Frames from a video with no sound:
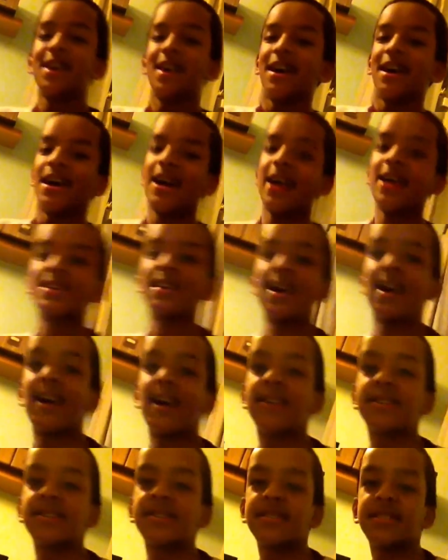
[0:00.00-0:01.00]
Hi
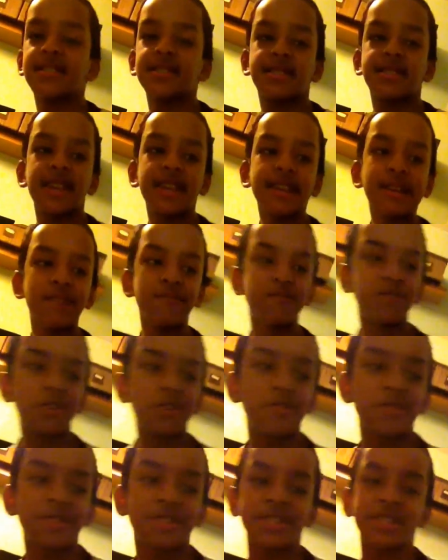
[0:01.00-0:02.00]
guys, this is King of
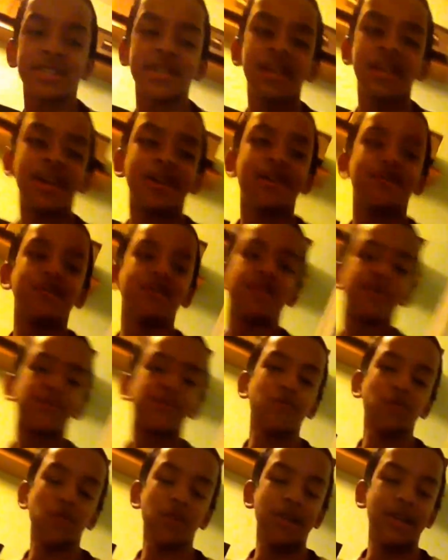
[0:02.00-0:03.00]
Jokes with
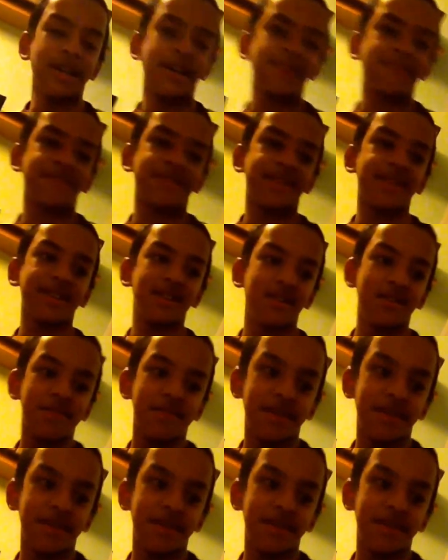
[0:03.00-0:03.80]
Ruler M8 over